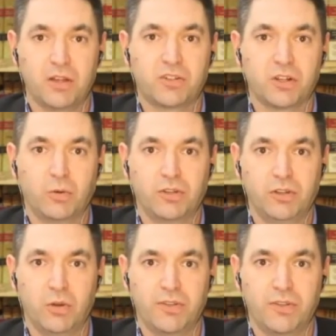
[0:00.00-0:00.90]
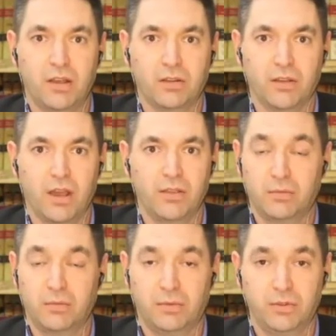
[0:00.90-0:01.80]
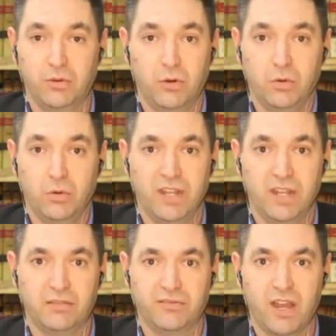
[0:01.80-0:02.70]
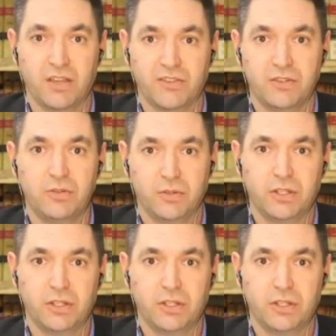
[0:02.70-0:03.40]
not sure what to do with that other than do what we've done and file suit.